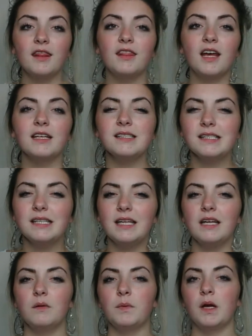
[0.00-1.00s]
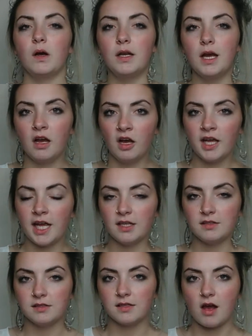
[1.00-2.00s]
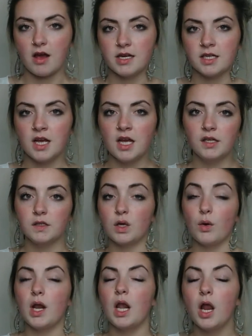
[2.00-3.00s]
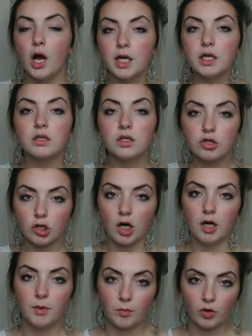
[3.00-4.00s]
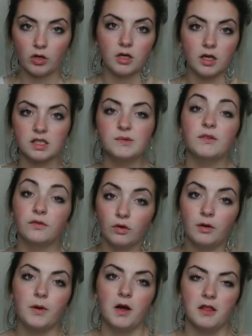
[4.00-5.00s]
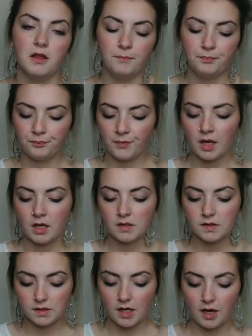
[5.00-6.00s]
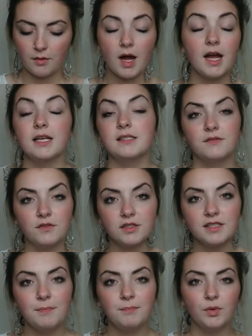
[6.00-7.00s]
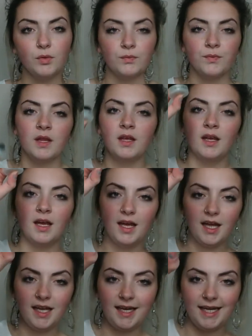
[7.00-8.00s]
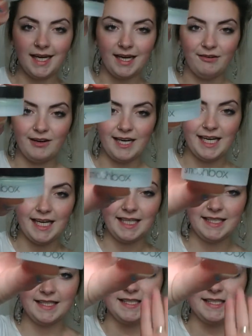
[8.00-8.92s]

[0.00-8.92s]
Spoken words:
that's a little bit on the high end side. So I like to try my products before I buy them. So I asked for a sample, and here it is.